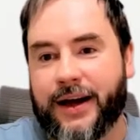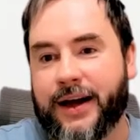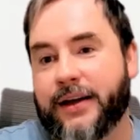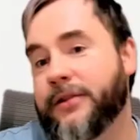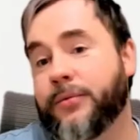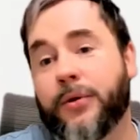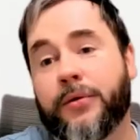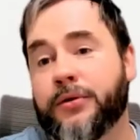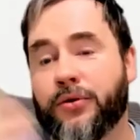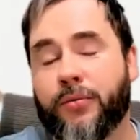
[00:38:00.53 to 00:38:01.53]
and we
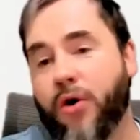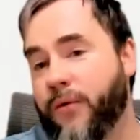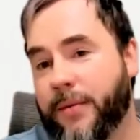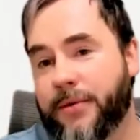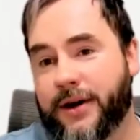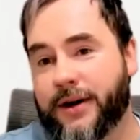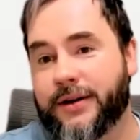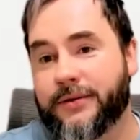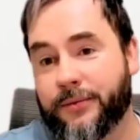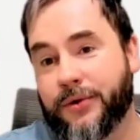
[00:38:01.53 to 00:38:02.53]
will do more
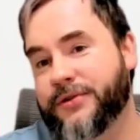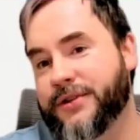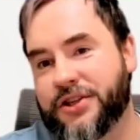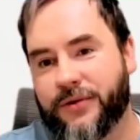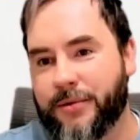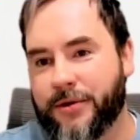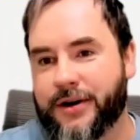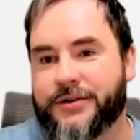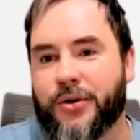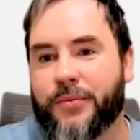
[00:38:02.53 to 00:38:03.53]
such
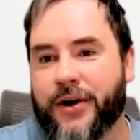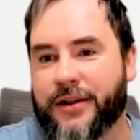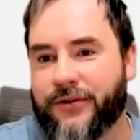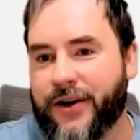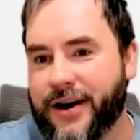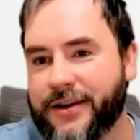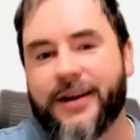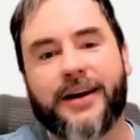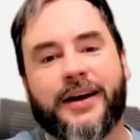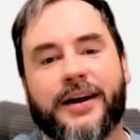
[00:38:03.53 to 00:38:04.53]
webinars. Hope you had fun,
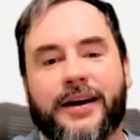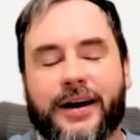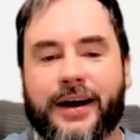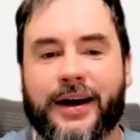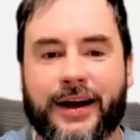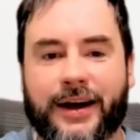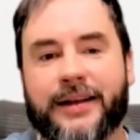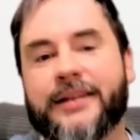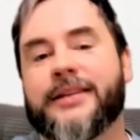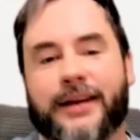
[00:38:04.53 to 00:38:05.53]

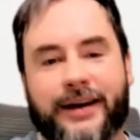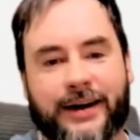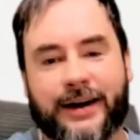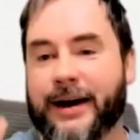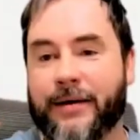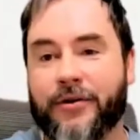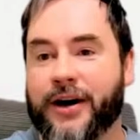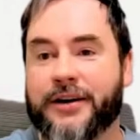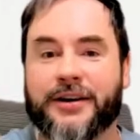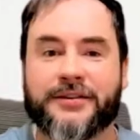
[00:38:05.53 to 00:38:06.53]
and have a
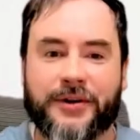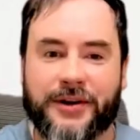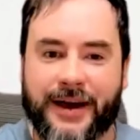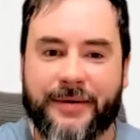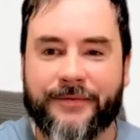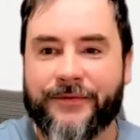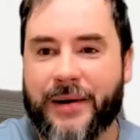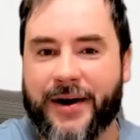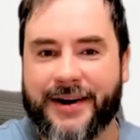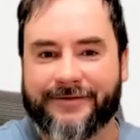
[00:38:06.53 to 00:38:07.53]
great rest of your day. Bye
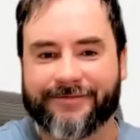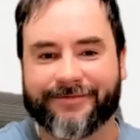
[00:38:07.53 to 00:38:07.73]
bye.